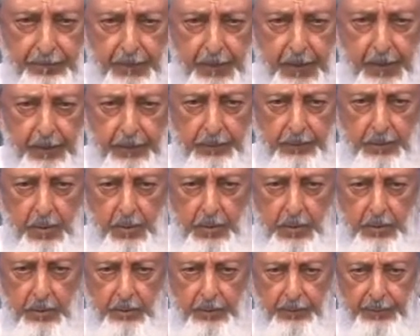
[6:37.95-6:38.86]
is on
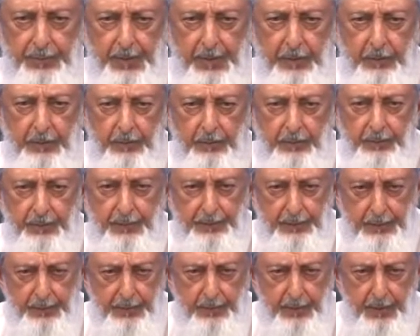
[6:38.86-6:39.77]
a state
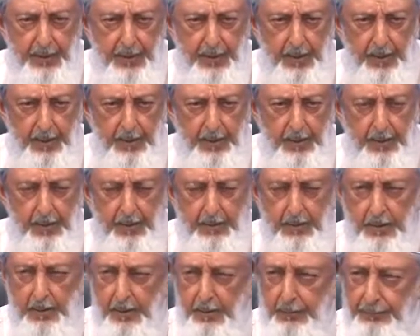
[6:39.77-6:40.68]
visit
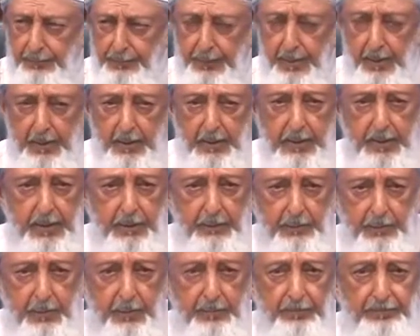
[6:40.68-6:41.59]
of
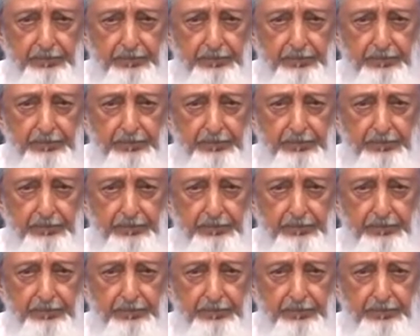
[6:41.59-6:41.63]
Sarajevo,